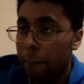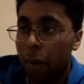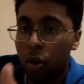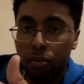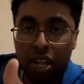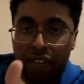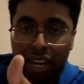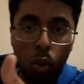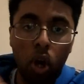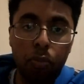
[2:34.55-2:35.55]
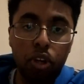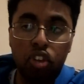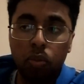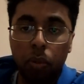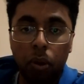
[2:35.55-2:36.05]
by living in a
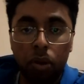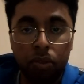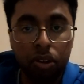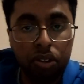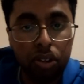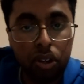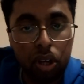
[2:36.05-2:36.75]
one-bedroom apartment,